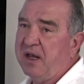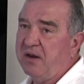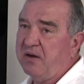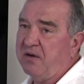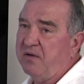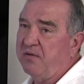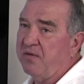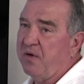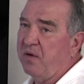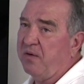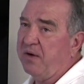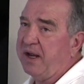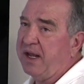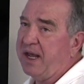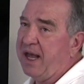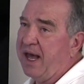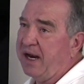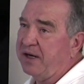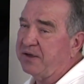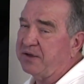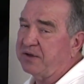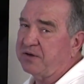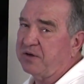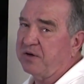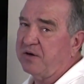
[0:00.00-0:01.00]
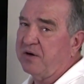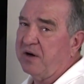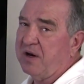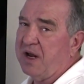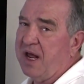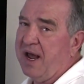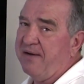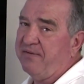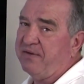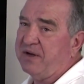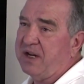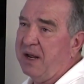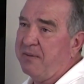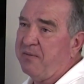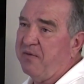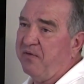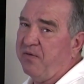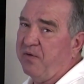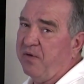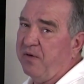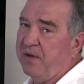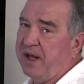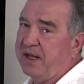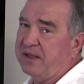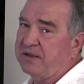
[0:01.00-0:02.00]
You've only got a certain lifetime
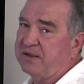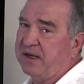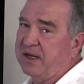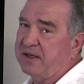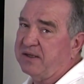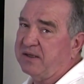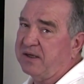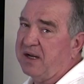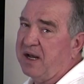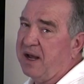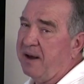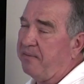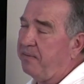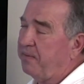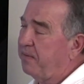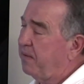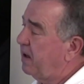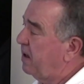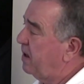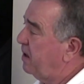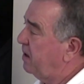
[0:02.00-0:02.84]
before that sets up.